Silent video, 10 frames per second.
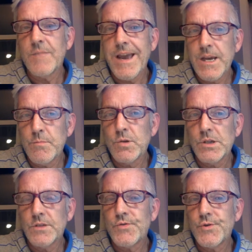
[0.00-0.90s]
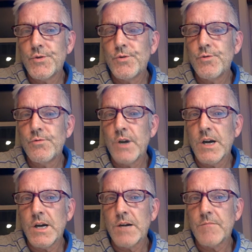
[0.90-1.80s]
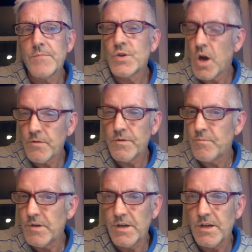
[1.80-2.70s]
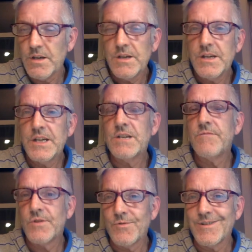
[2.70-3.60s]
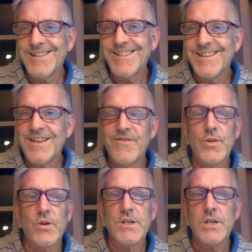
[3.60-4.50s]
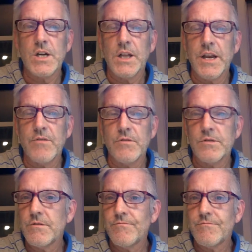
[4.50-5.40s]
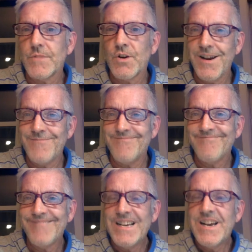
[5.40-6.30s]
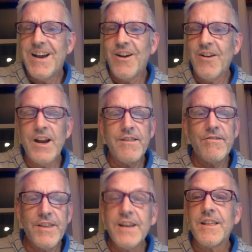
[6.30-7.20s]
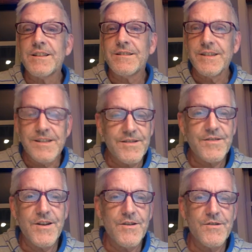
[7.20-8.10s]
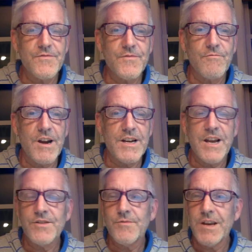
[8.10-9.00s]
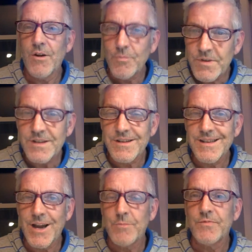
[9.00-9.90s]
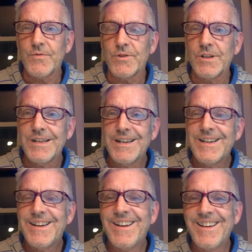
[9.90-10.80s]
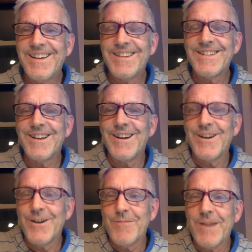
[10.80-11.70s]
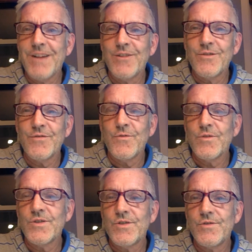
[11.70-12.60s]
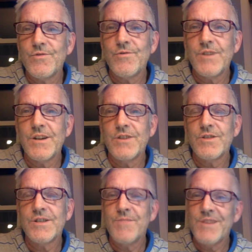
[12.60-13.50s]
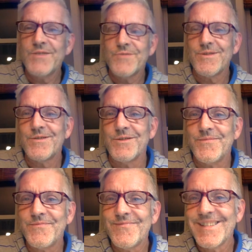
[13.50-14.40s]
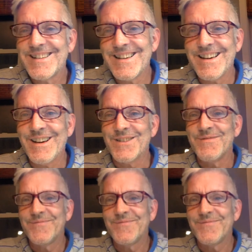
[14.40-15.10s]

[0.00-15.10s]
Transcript: able to talk with me individually, even though it's an online course. All right? All right, I think that's it for right now. So I hope this is helpful, and I look forward to a good semester with you. Take care.